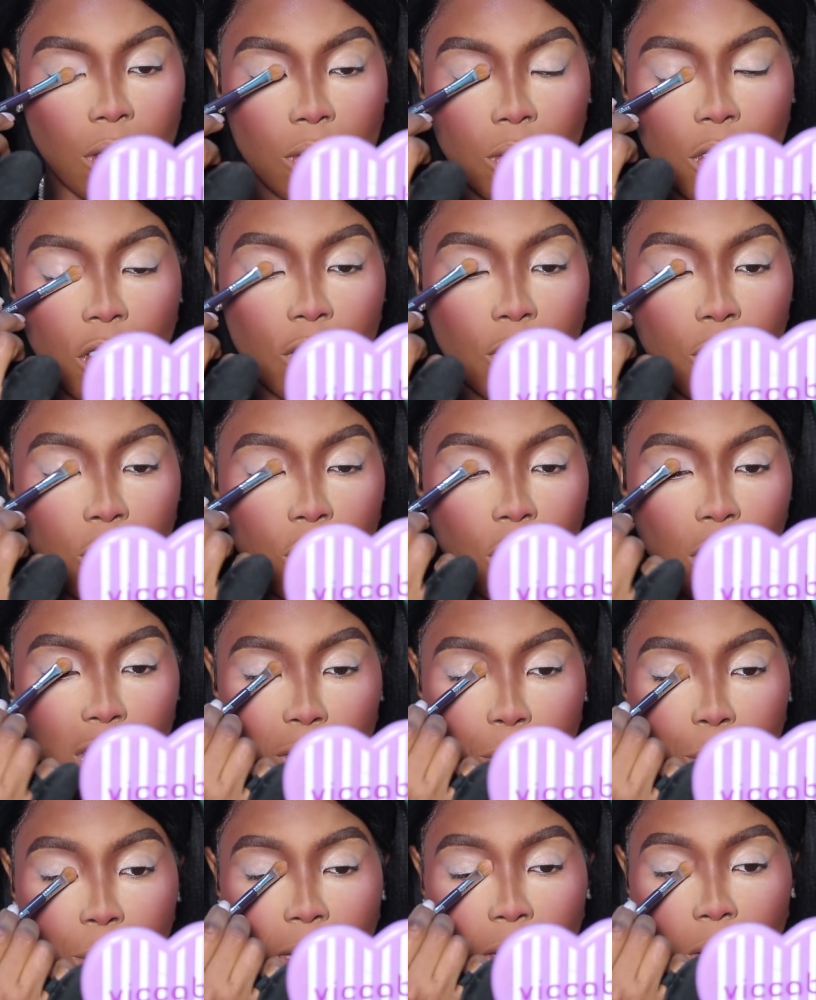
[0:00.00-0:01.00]
So if you
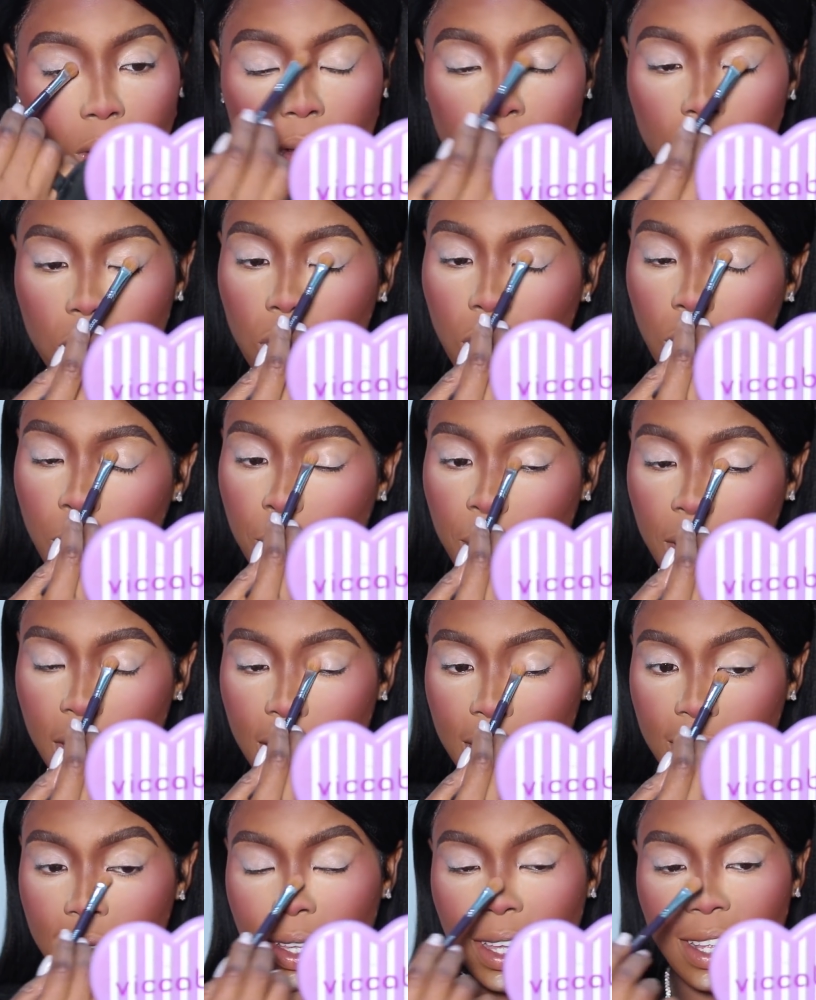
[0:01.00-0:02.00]
just pack on your
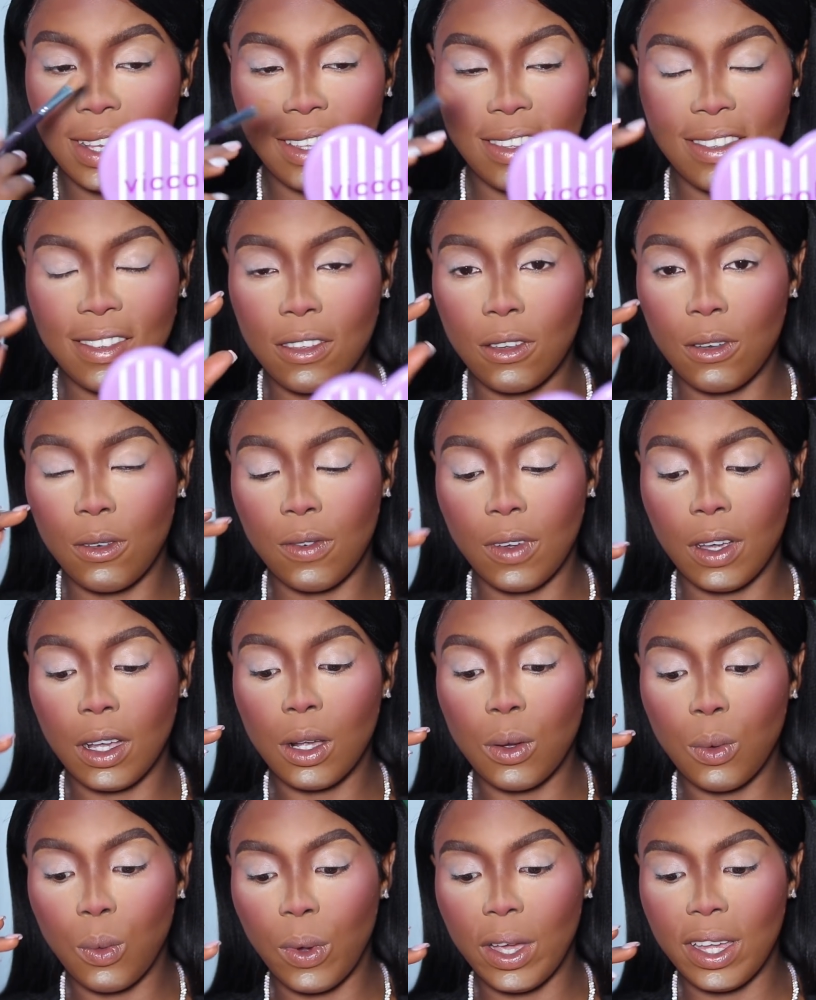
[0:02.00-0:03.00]
base and it's still
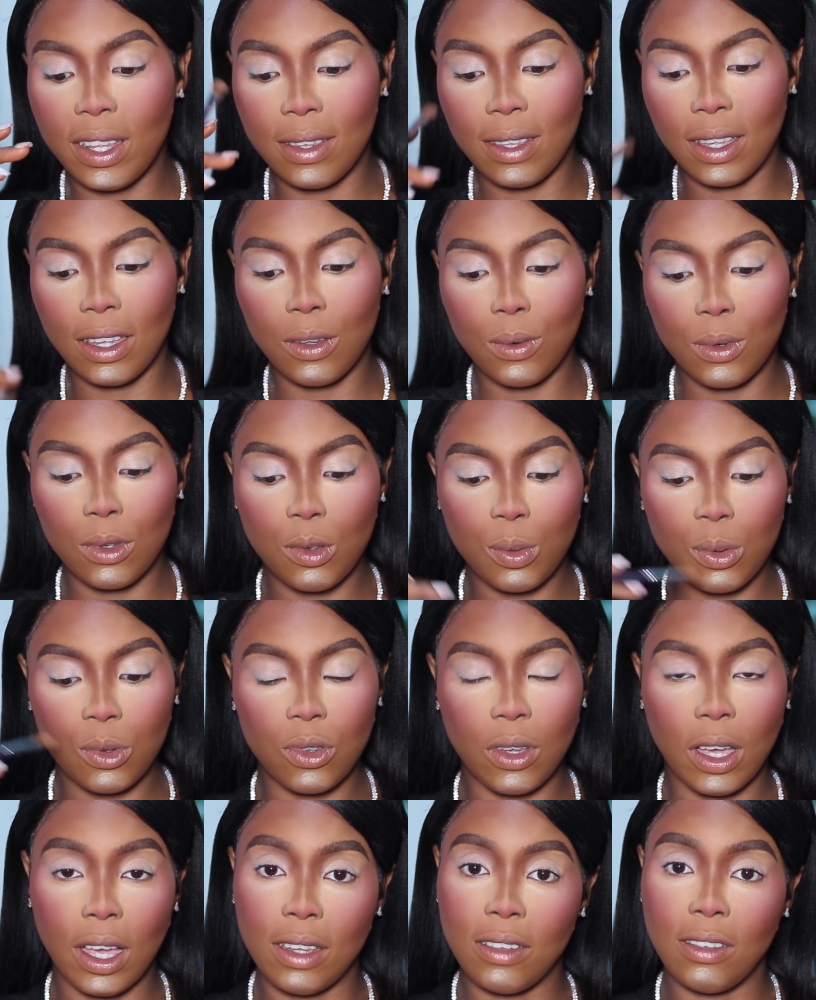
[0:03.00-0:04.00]
very wet and you want to
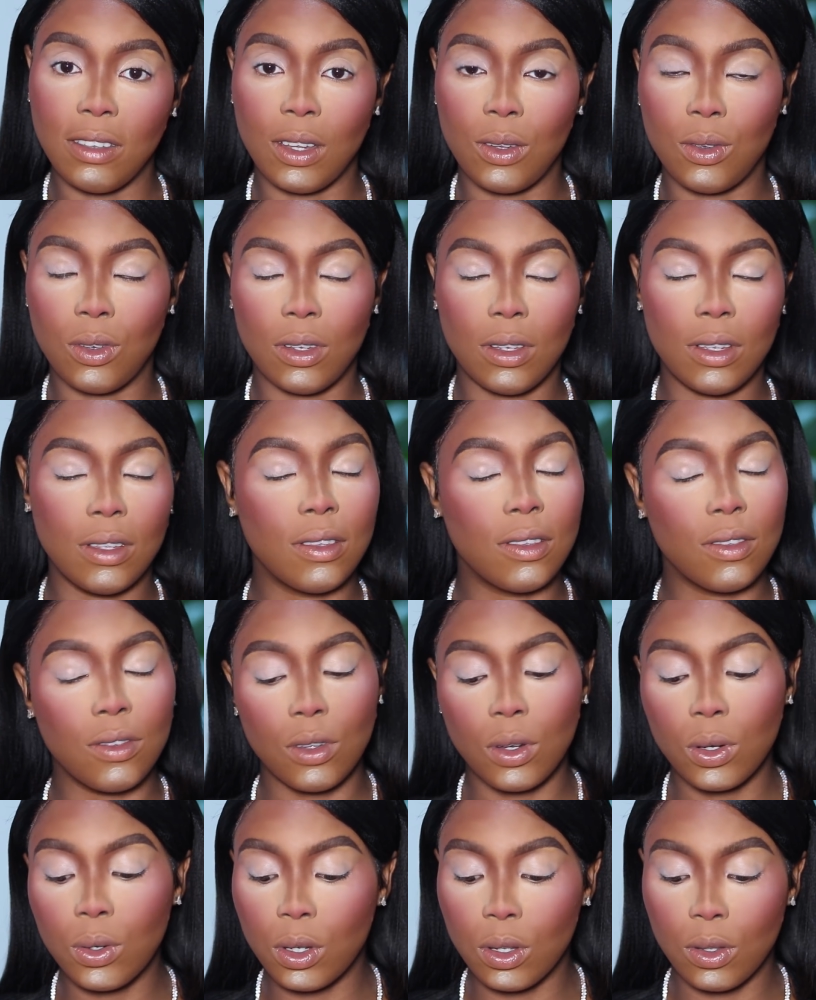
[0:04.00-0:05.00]
put your eyeshadow on it, it's
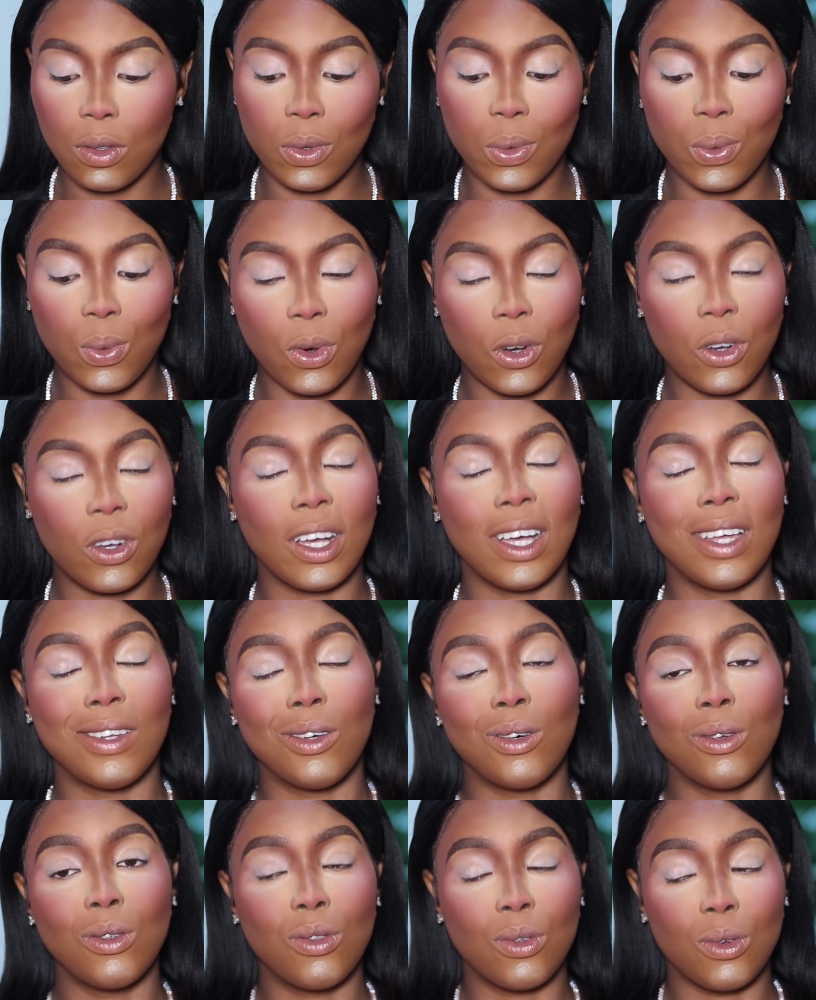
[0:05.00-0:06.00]
not going to work. And
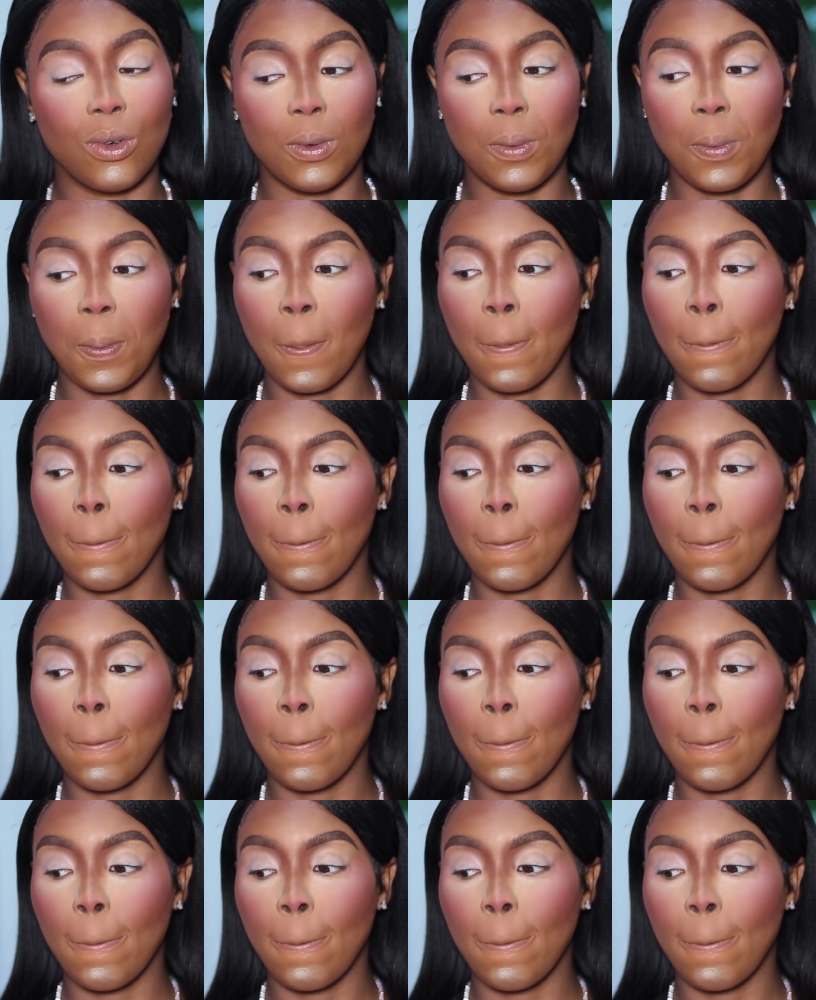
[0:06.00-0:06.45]
also,